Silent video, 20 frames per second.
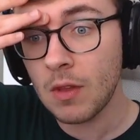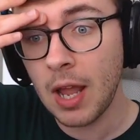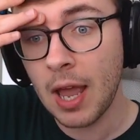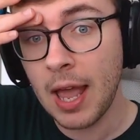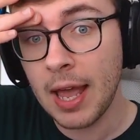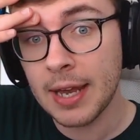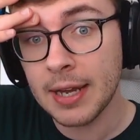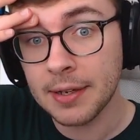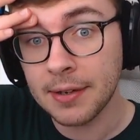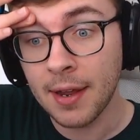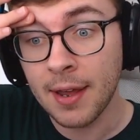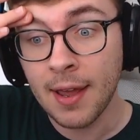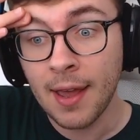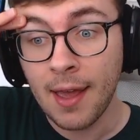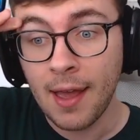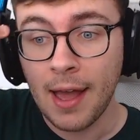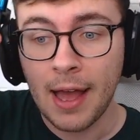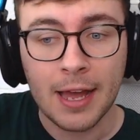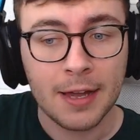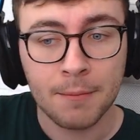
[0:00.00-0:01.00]
And
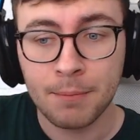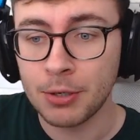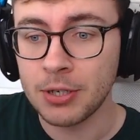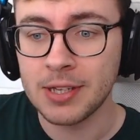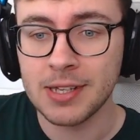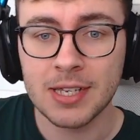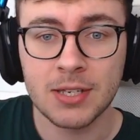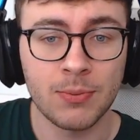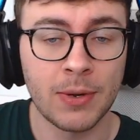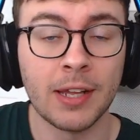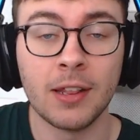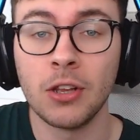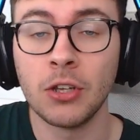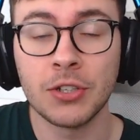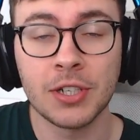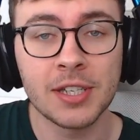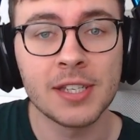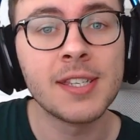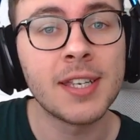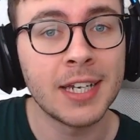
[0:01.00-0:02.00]
put it this way,
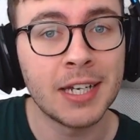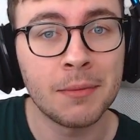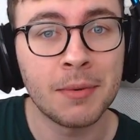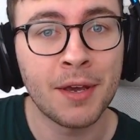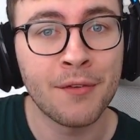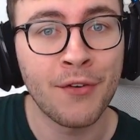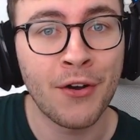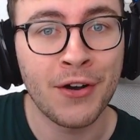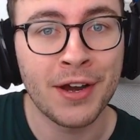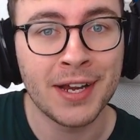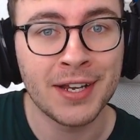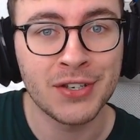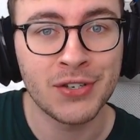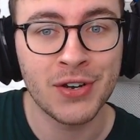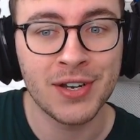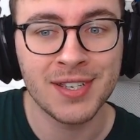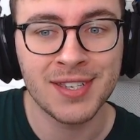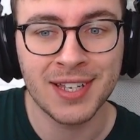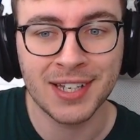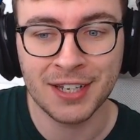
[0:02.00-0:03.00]
London is going to be a very
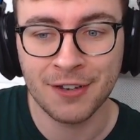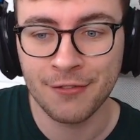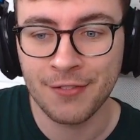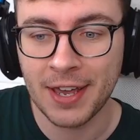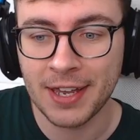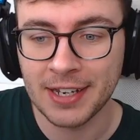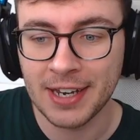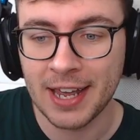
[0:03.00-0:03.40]
interesting event.